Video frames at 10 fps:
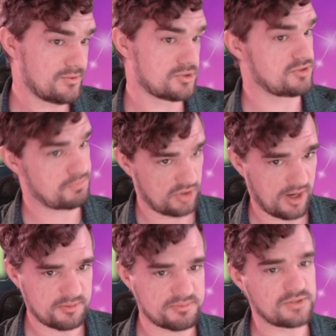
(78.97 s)
which is
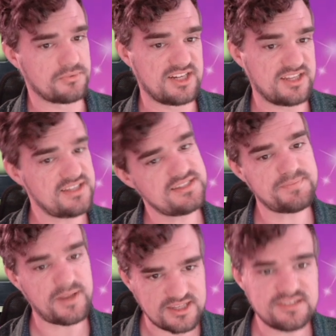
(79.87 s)
probably when it ends,
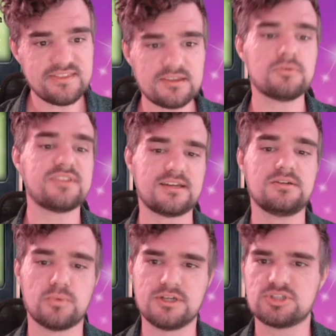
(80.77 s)
but in theory that
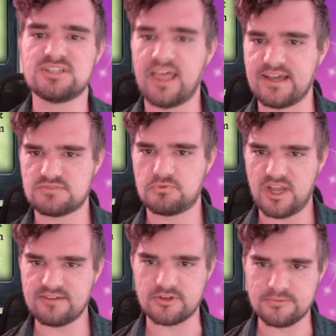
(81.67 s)
enrage can last
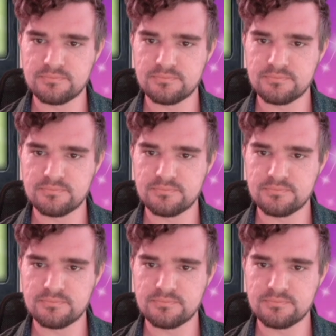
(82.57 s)
forever.